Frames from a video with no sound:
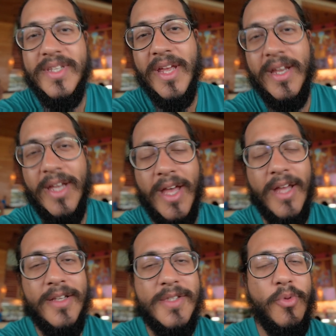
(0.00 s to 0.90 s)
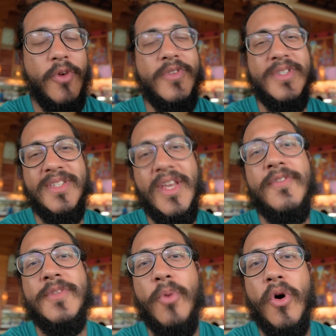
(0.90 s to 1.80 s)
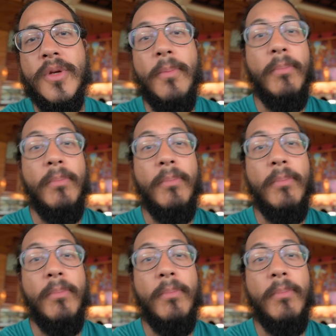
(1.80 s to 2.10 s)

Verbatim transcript: staying and it's more of a safe spot.